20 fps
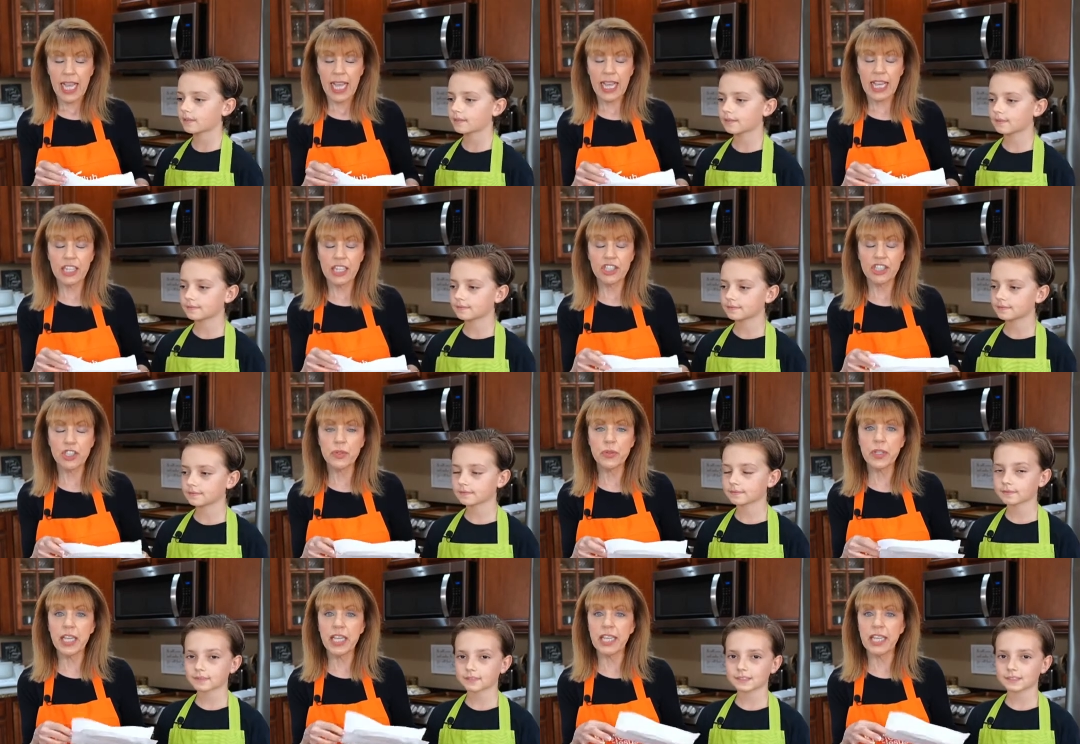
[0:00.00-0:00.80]
Speaker 1: and
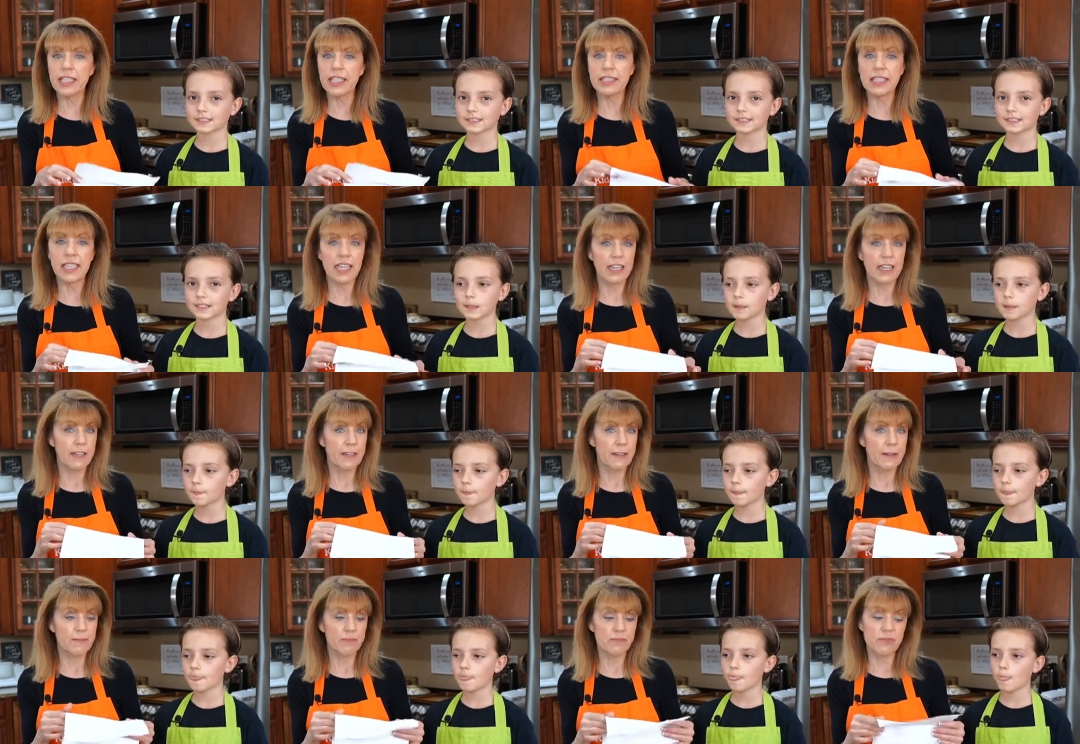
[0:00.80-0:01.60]
you can
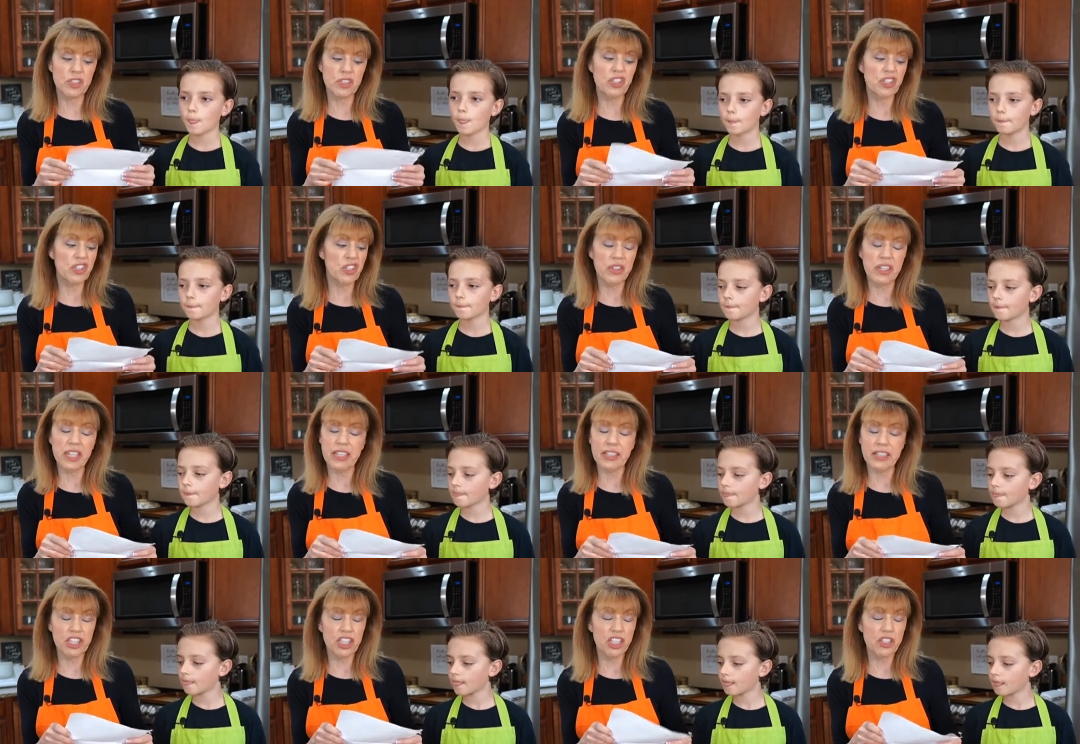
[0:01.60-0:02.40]
um, so you don't
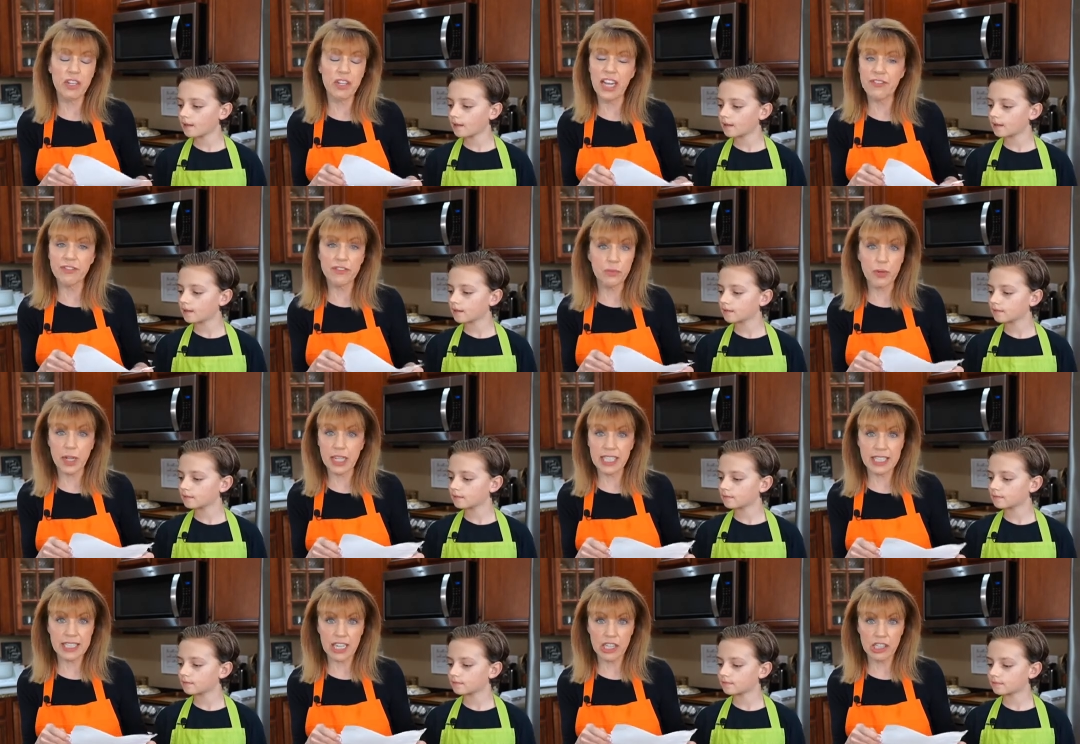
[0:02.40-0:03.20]
you don't have to
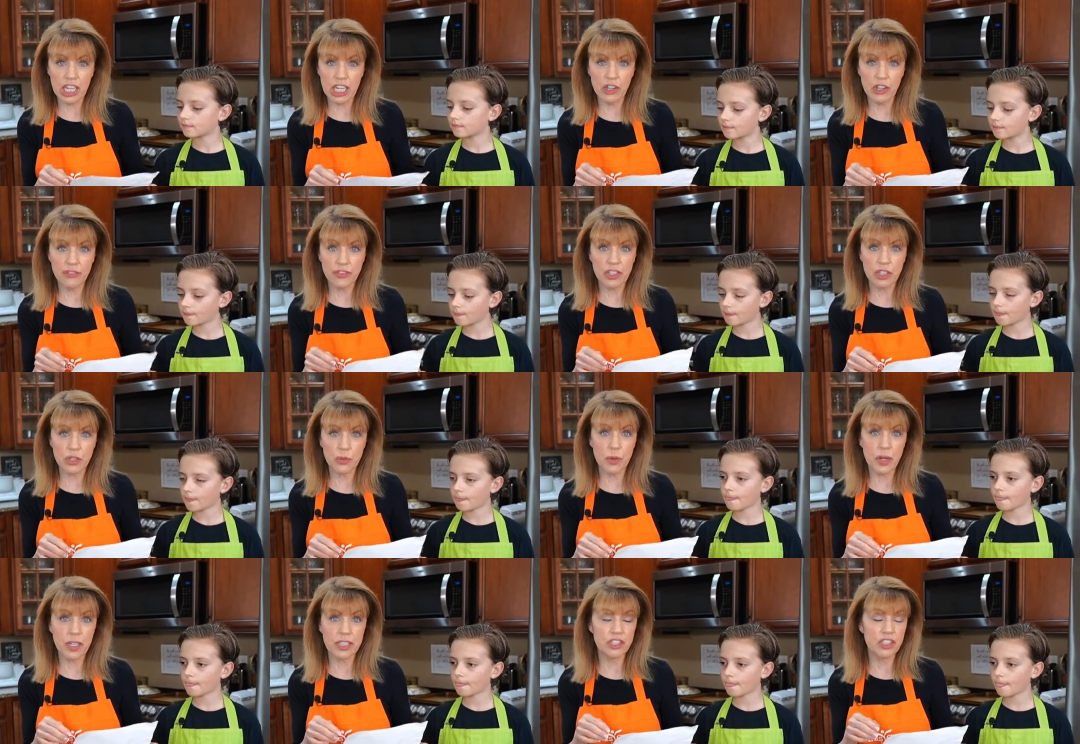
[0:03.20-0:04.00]
write it down now if you
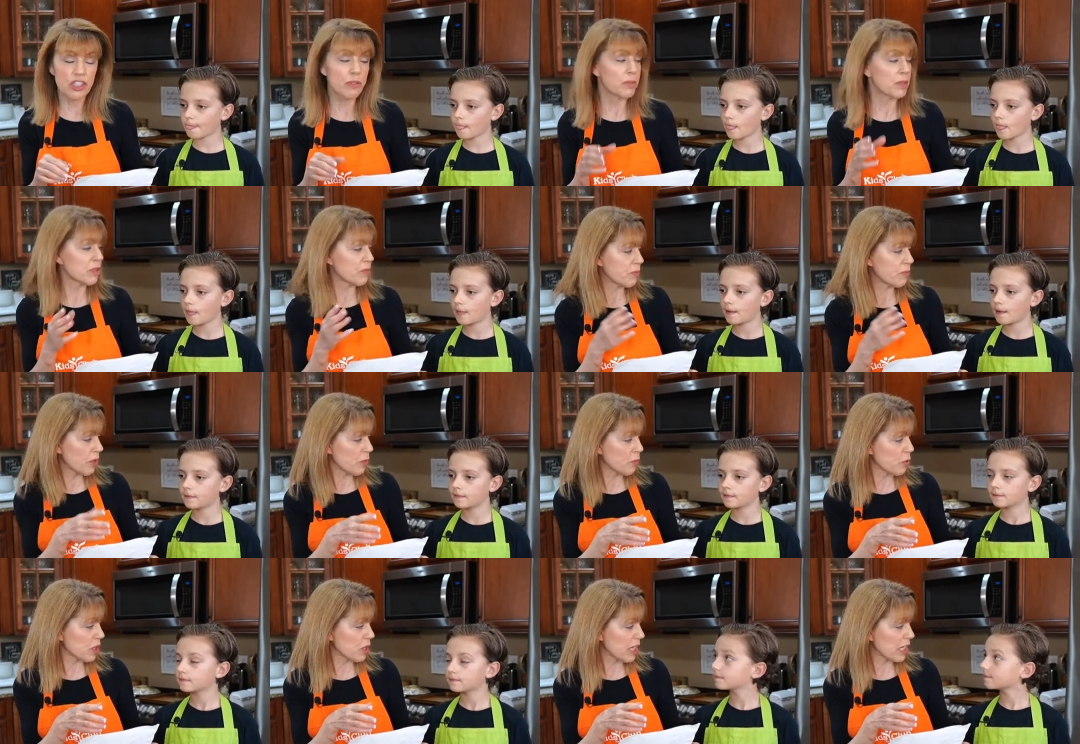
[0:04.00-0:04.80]
don't want to but
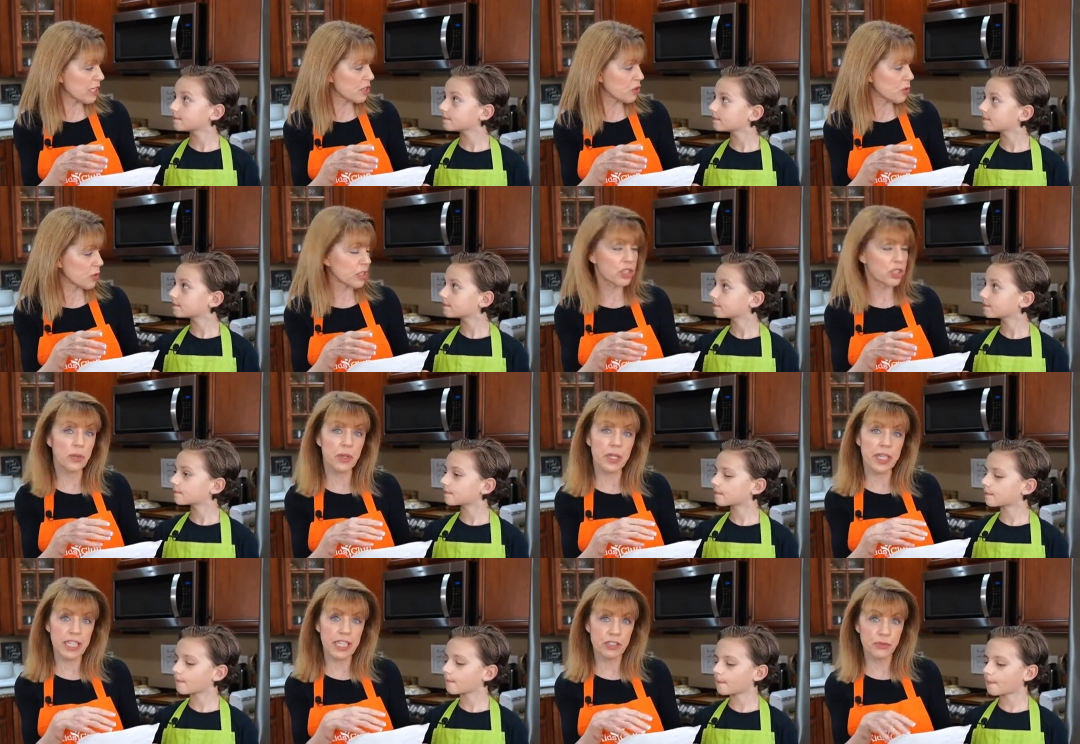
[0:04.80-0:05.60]
we'll let jordan
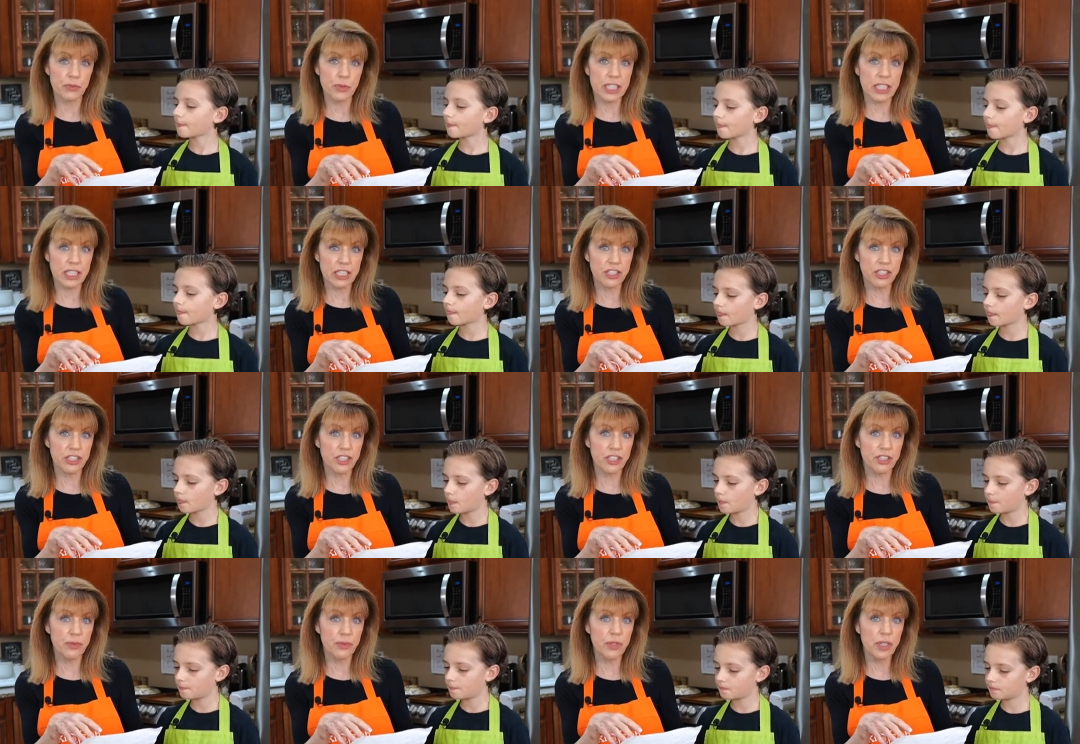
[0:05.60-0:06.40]
go ahead and read it
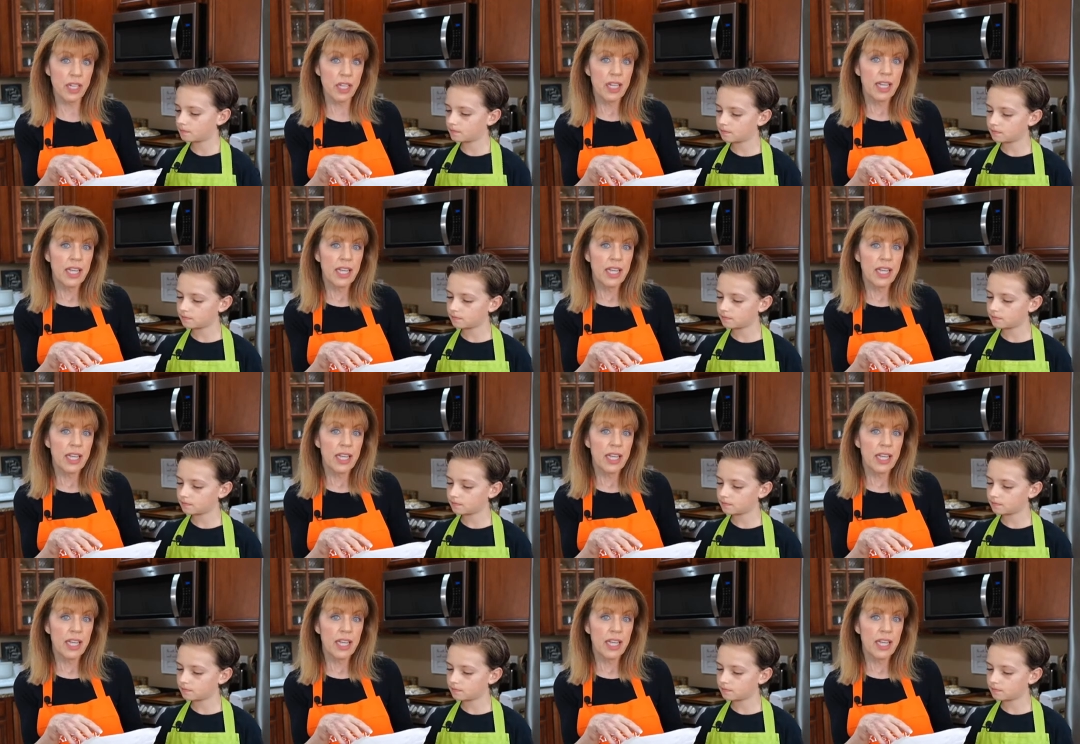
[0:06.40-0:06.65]
to you